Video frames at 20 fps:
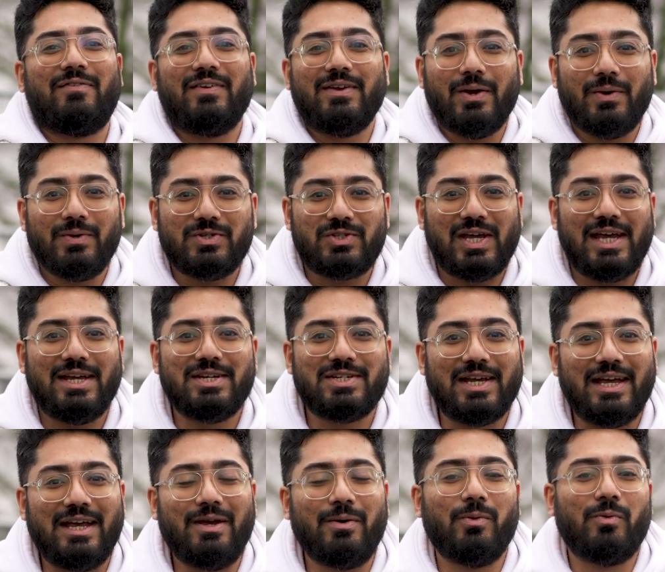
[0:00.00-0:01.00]
you don't change
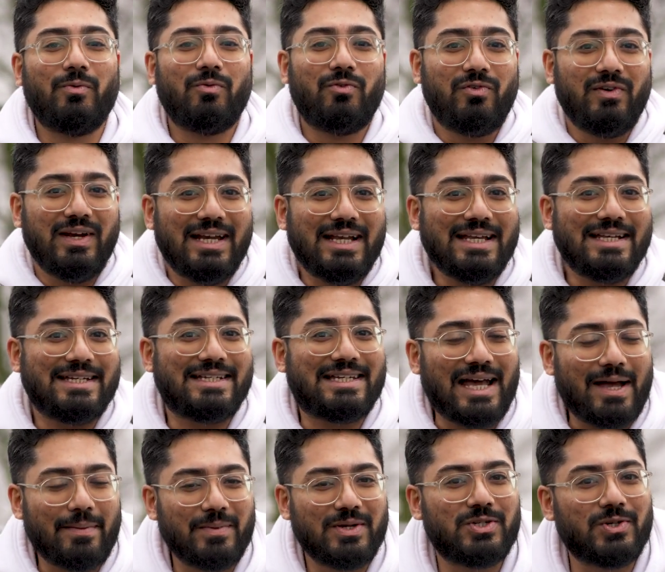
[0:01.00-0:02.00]
it, it will really
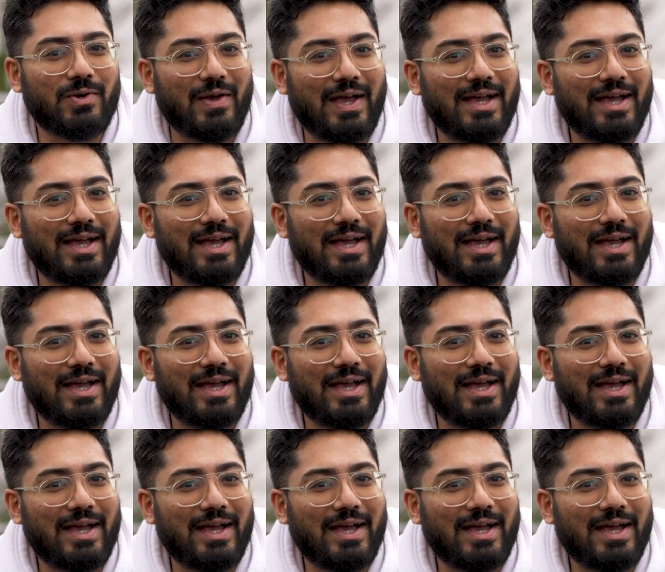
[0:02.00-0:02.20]
damage your